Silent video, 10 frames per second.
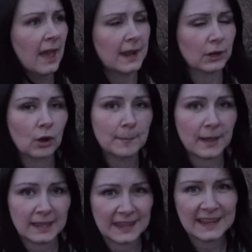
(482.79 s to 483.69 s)
and I got a bit
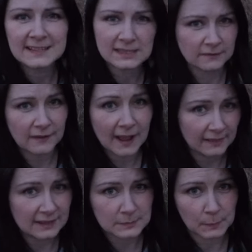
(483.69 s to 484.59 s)
of haze in the
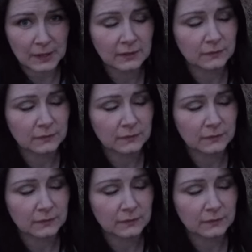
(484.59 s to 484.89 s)
valley as well.